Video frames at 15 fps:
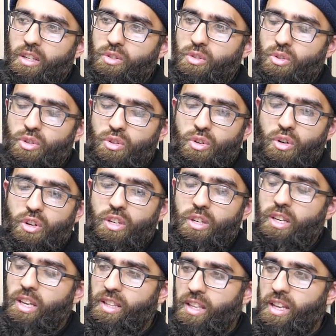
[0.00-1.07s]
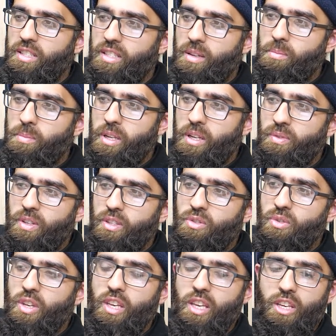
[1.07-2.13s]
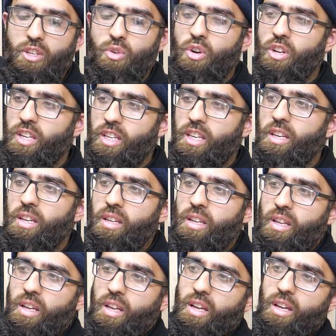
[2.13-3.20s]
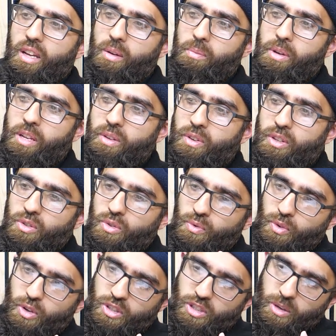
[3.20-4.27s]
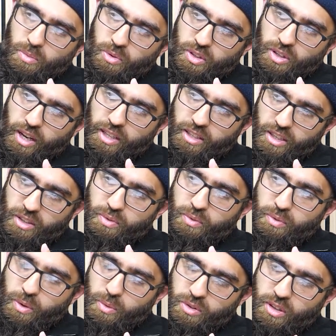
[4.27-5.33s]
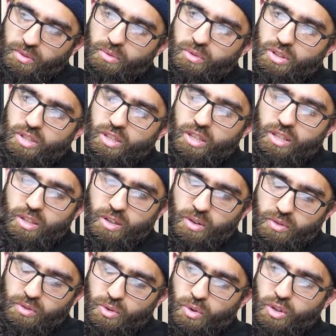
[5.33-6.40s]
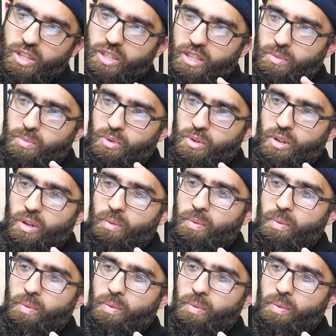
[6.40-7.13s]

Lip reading: So you're not going to get that same benefit. So here you're going to get benefits. So for example, the hadith that we cite from Razin, if you look in this book,